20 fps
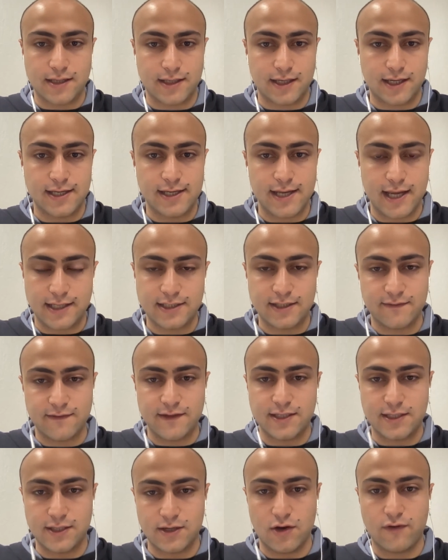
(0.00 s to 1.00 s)
the
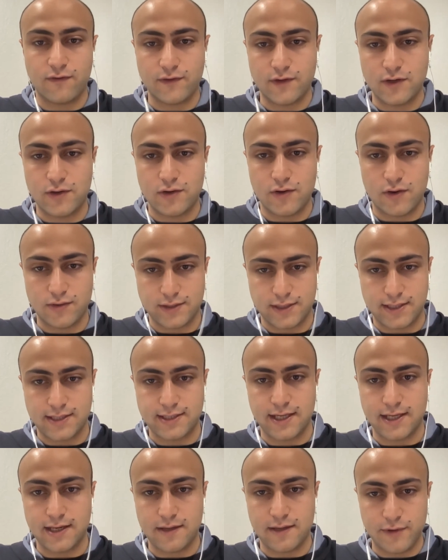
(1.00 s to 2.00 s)
connectivity of neurons
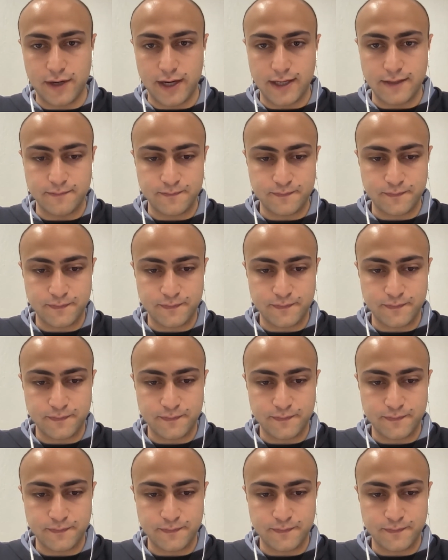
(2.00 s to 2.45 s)
inside the brain.